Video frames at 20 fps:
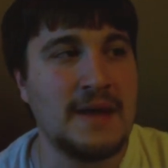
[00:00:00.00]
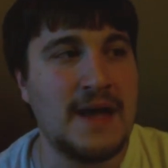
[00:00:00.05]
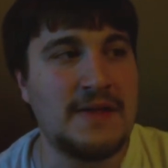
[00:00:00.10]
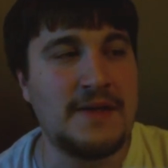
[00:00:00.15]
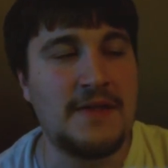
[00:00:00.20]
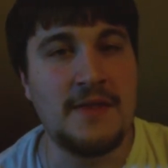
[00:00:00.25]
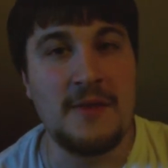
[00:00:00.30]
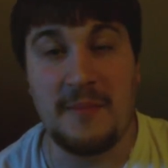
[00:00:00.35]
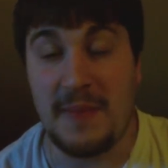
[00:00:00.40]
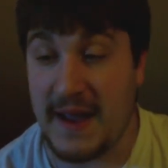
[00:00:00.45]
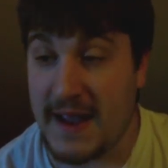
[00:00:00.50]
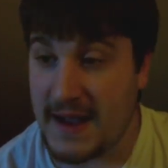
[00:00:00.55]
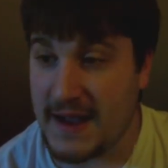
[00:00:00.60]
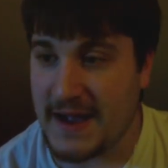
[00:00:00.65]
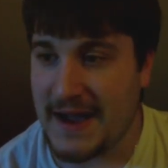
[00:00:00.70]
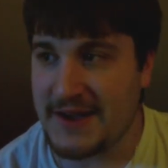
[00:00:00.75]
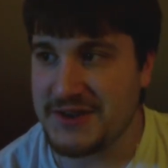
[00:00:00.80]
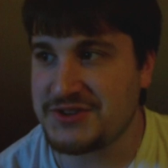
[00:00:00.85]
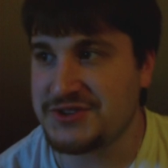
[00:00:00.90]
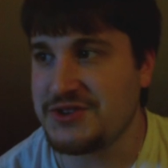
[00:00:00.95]
And then the bad
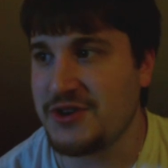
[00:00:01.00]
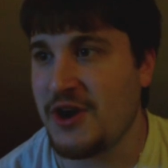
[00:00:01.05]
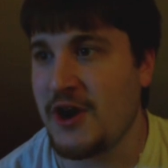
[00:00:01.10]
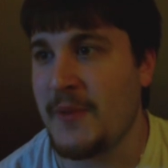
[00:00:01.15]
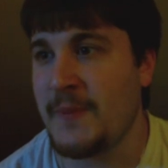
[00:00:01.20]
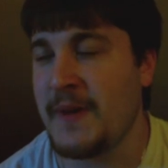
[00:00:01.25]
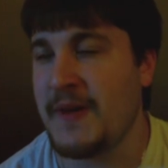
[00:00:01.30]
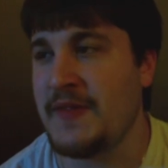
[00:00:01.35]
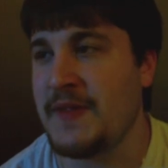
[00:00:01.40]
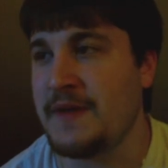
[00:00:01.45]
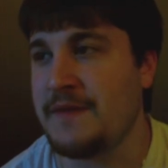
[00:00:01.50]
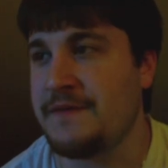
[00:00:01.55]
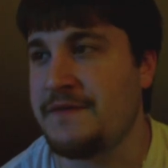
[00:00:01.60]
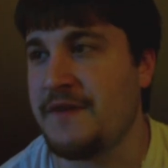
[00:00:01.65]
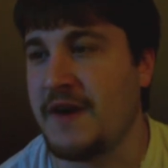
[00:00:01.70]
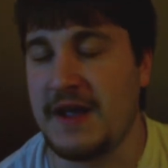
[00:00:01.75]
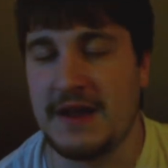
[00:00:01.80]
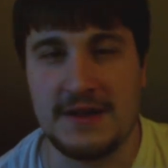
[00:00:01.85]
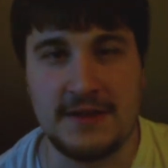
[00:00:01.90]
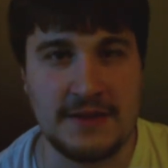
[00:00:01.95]
guys show up, and they're
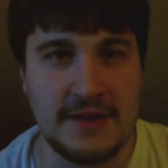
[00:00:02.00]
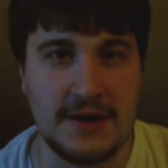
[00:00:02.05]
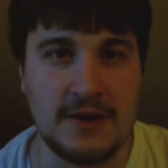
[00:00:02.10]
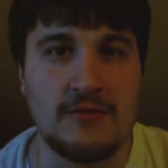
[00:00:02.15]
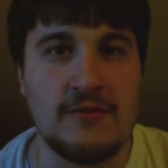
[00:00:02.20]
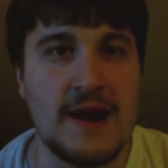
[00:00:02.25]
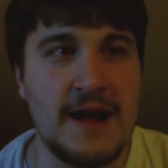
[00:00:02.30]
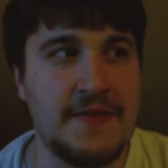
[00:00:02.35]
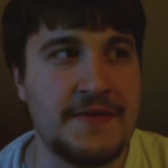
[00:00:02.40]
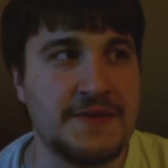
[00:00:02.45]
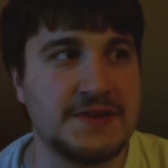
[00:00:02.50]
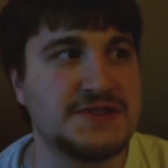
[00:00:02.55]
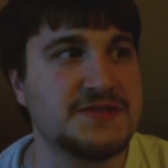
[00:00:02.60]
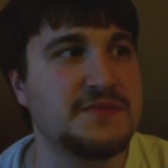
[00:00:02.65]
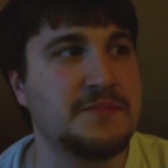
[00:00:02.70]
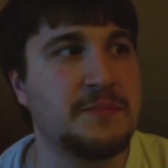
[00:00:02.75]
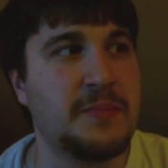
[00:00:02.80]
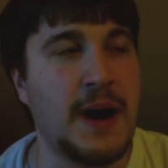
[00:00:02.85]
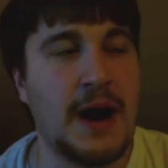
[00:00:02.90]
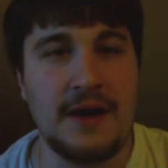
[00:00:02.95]
fighting, like, around this
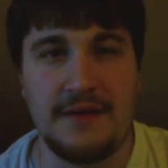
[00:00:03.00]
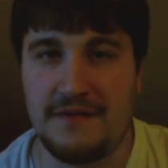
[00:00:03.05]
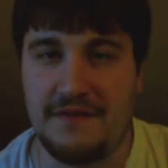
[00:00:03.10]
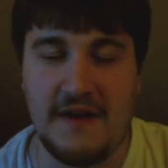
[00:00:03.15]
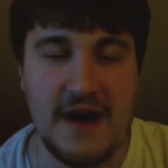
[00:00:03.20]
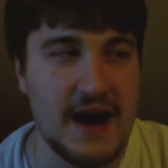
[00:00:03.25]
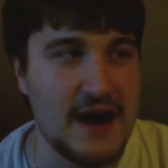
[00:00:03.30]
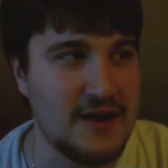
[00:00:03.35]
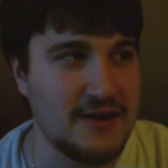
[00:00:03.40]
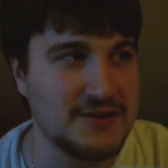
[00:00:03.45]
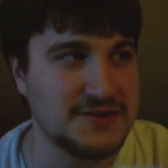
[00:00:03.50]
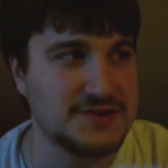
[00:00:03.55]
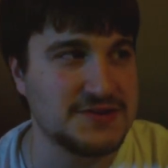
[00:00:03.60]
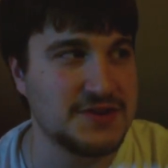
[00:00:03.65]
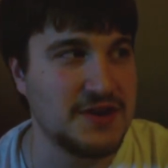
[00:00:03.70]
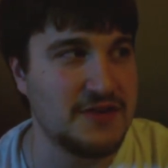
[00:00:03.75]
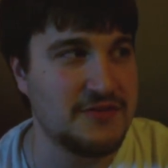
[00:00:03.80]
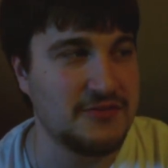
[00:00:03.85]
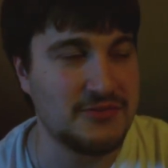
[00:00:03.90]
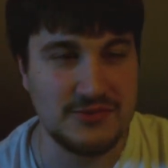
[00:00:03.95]
bonfire and
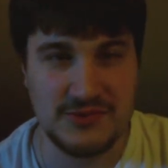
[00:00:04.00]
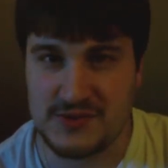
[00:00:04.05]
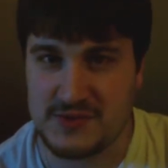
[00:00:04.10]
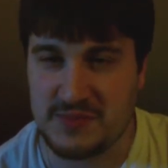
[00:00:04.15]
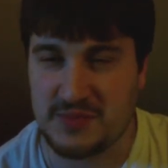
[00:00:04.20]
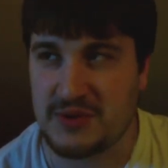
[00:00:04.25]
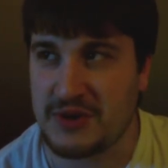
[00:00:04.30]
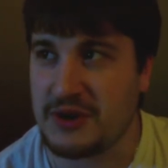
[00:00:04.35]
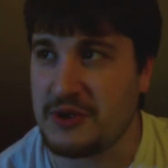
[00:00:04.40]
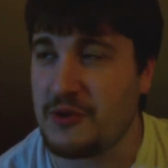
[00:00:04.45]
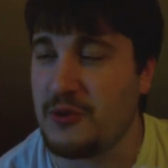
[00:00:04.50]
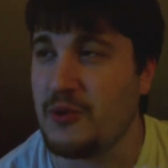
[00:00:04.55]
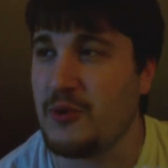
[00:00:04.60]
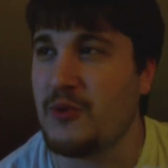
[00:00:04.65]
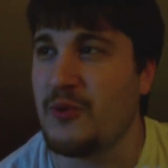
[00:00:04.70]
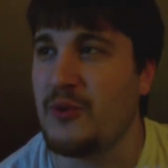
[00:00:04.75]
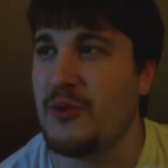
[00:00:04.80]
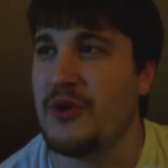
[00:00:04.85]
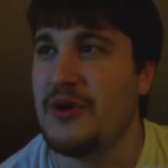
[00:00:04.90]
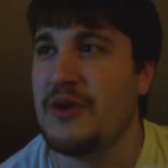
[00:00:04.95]
stuff, which is pretty
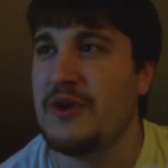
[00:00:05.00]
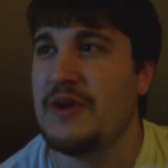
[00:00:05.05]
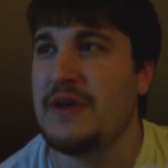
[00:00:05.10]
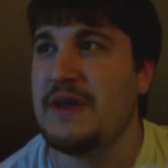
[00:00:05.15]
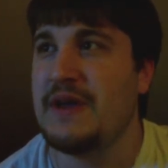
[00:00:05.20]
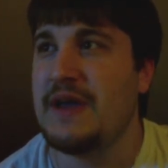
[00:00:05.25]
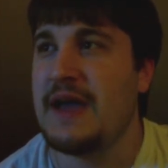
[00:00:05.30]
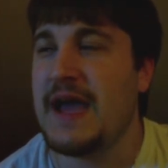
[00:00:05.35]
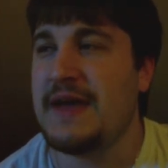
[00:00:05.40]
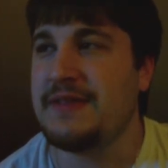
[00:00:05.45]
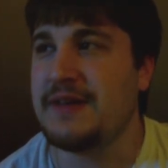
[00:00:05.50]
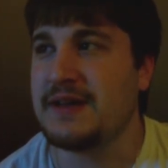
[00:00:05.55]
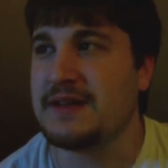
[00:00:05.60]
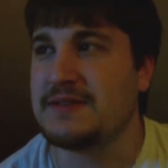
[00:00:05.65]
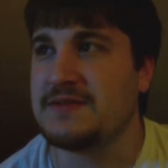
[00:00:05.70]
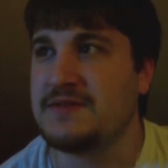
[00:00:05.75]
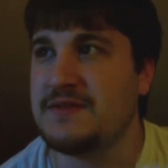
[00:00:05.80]
cool and like